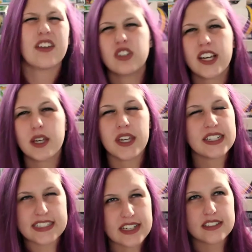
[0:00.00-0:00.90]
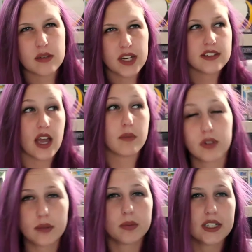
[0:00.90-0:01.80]
If you're like being a dick to somebody else, I'm
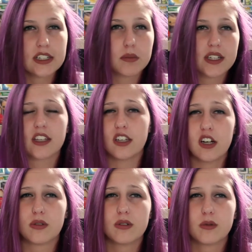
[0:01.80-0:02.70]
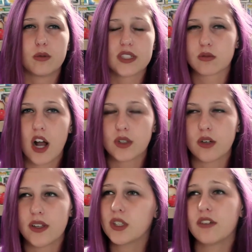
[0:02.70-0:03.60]
probably gonna be like, yo, what's wrong with you?
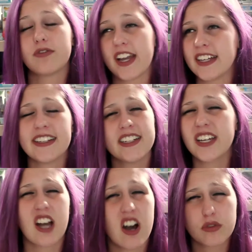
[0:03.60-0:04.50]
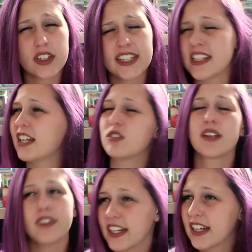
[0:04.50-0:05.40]
And then we're gonna fight, and I don't like conflict, and I don't like
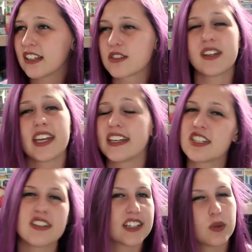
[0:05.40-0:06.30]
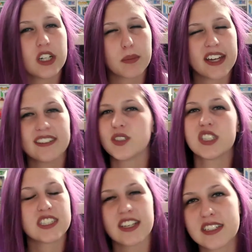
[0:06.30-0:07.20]
fighting, so like, it's just not gonna work, man. We're
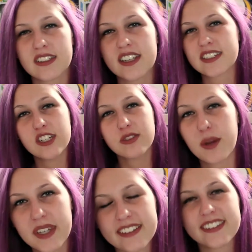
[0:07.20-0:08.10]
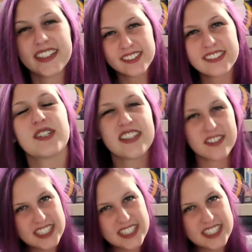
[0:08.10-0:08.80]
just, it's, it's you, not me, you know? It's one of those